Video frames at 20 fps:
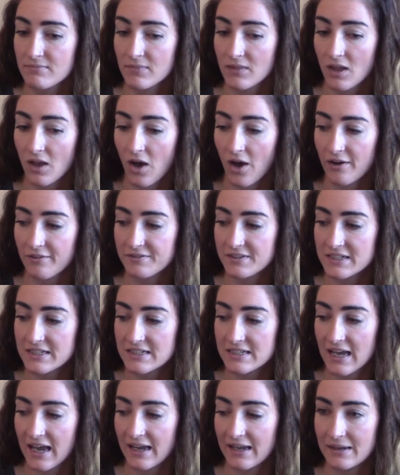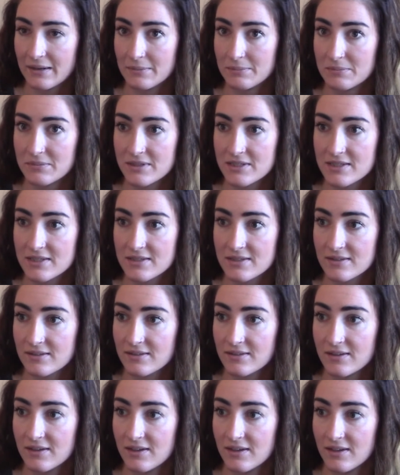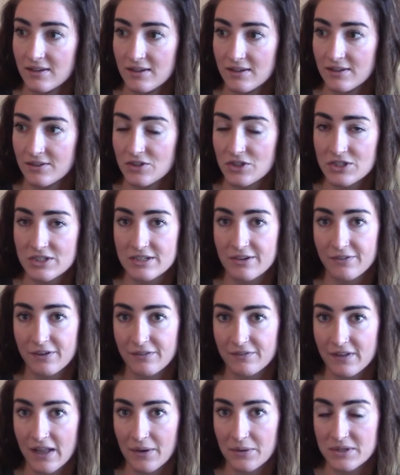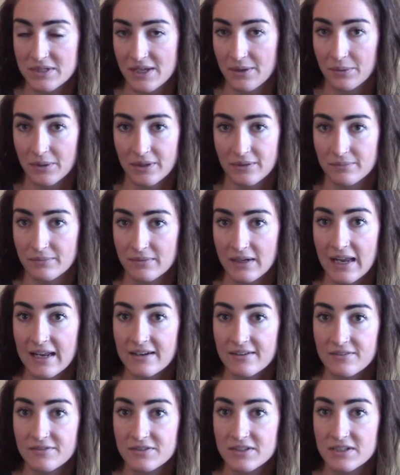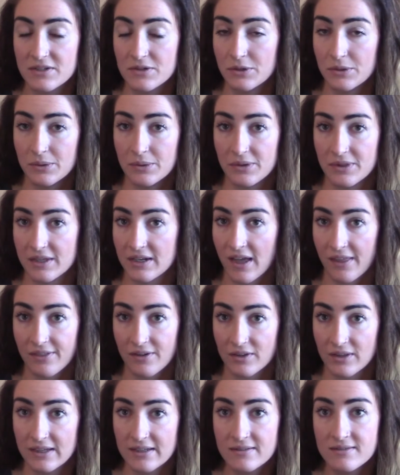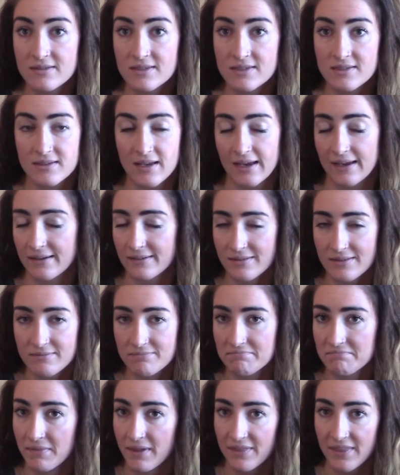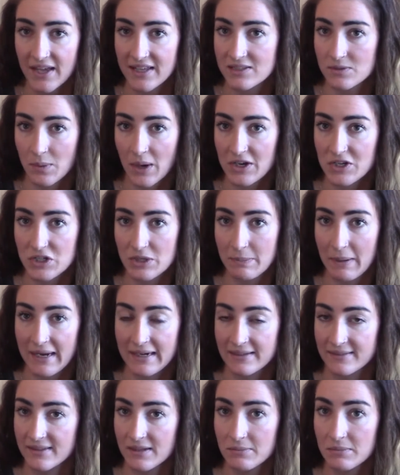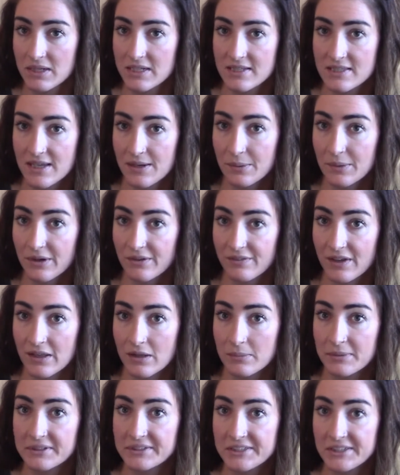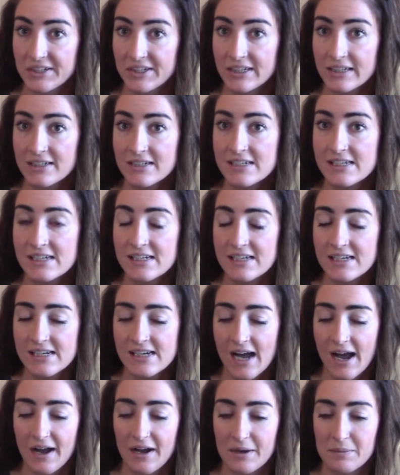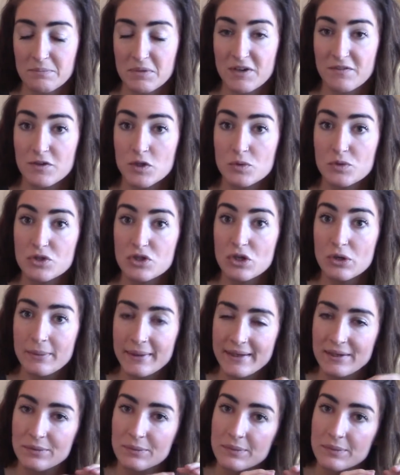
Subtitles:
oftentimes just different flowers that were native to the Netherlands, and that's why she painted them, because they were available to her. But if you zoom in